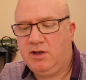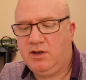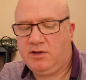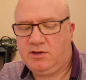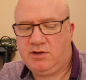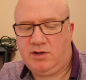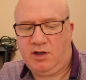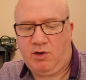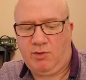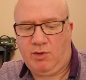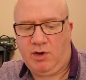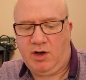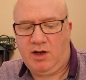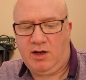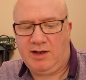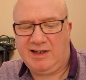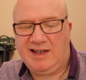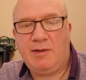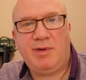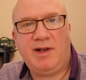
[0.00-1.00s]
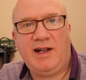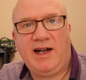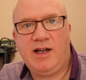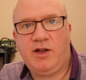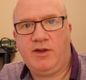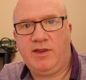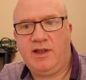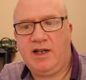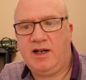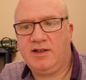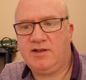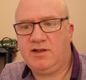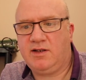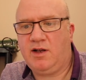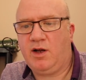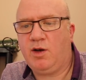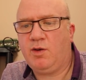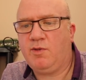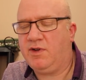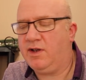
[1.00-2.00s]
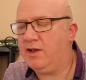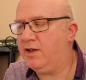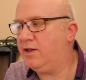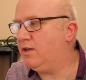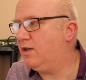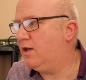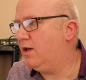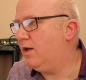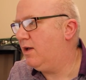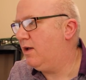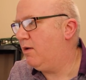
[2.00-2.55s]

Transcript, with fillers: So keep an eye on that, and hopefully